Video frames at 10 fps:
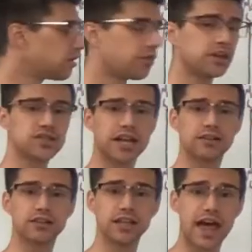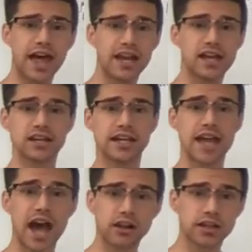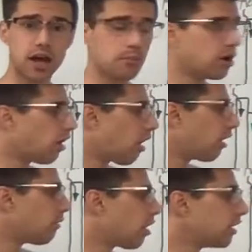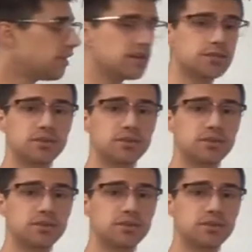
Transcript: Things like lead and gallium are in these